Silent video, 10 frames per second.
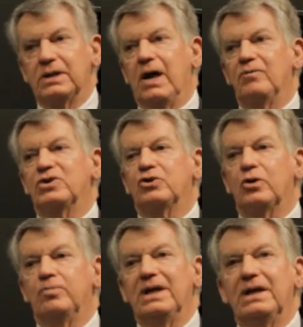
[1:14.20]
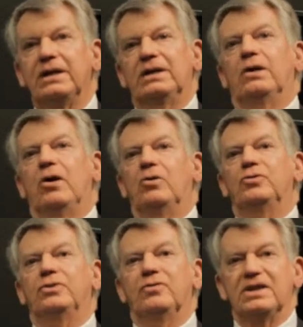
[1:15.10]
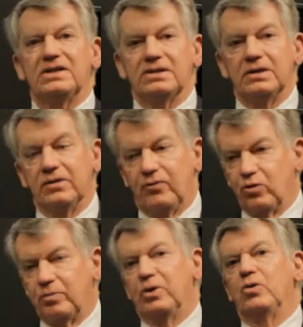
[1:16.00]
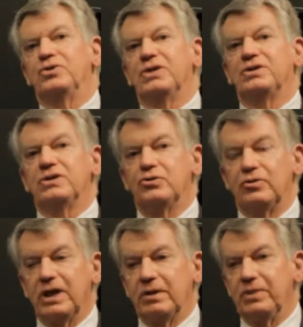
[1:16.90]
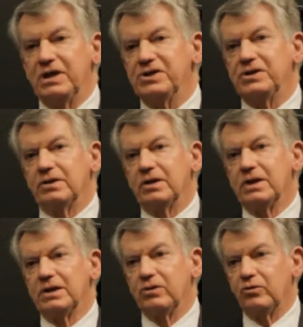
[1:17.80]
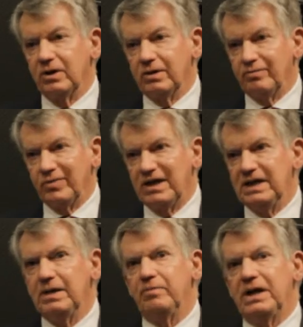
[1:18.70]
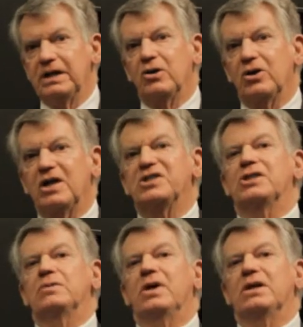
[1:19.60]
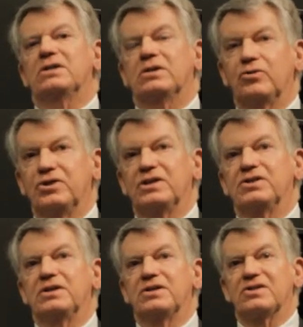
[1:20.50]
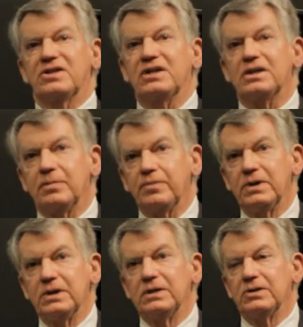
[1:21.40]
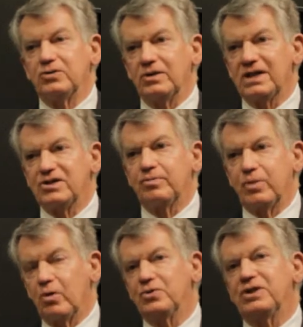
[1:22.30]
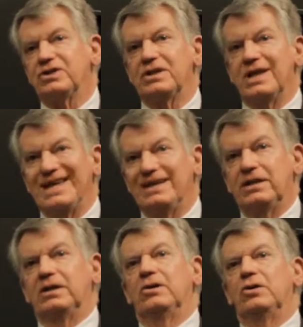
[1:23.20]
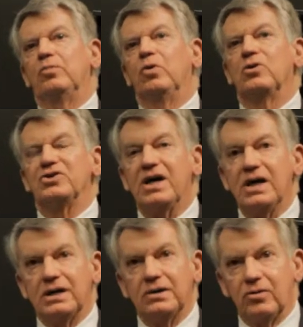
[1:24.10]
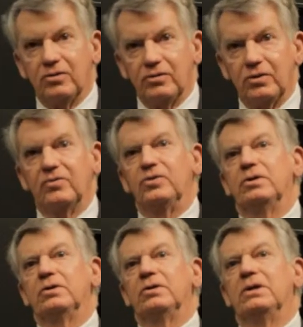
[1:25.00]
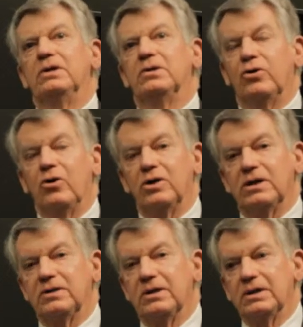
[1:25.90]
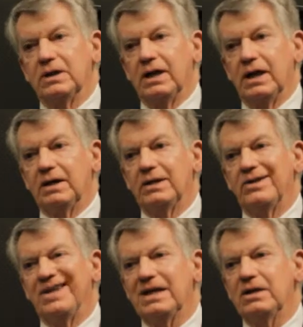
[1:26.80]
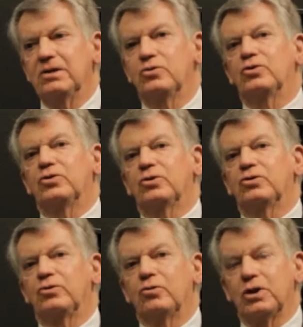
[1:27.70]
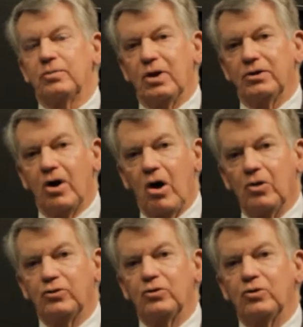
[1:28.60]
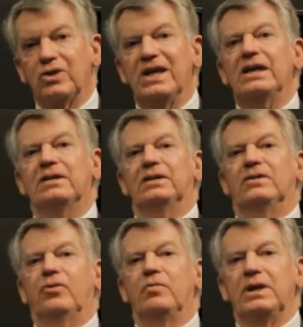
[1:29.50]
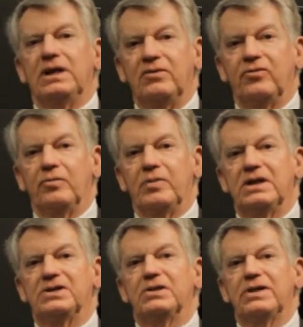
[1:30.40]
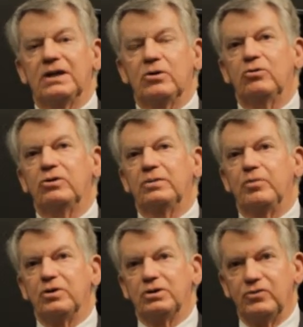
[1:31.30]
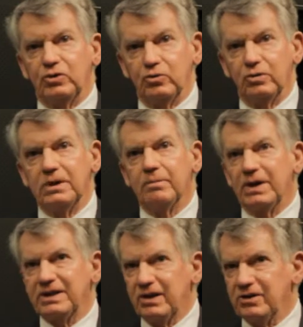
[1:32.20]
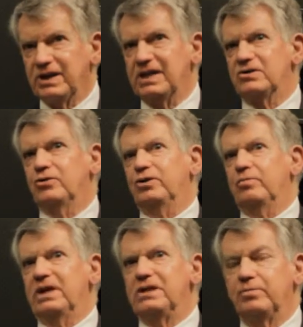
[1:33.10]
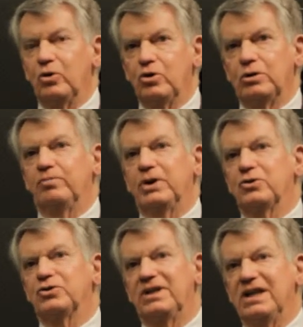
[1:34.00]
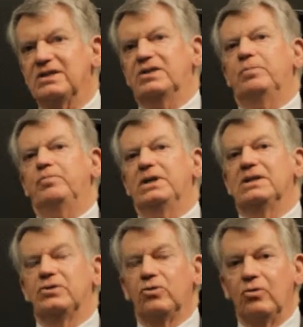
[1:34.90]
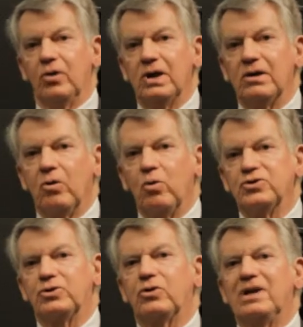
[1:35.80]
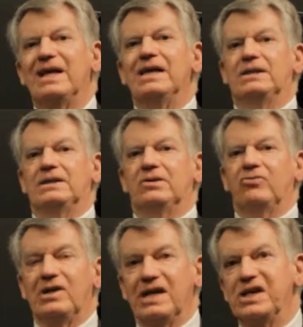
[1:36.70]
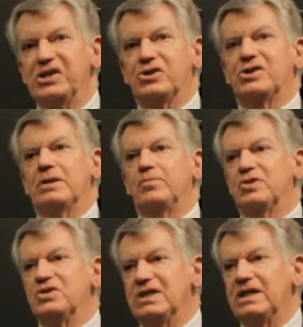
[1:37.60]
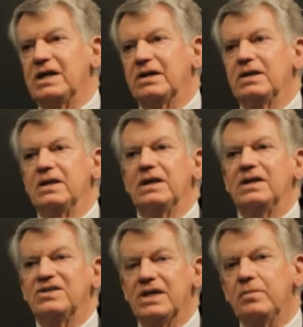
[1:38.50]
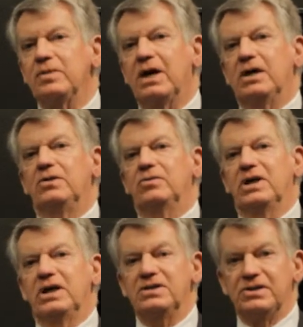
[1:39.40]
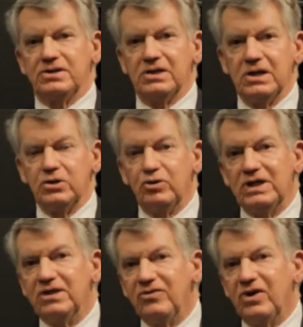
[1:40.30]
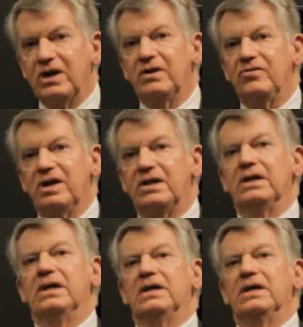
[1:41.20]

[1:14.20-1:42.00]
And we start building out of these 4 processes you mentioned to really make a customized logistics setup. So that's the process is hitting the bullseye of the target. And then you start to talk about how to connect it from an information technology point of view. But that's not the major point, because the next step is to also relate in relationships and see that in some kind of cases you need a very, very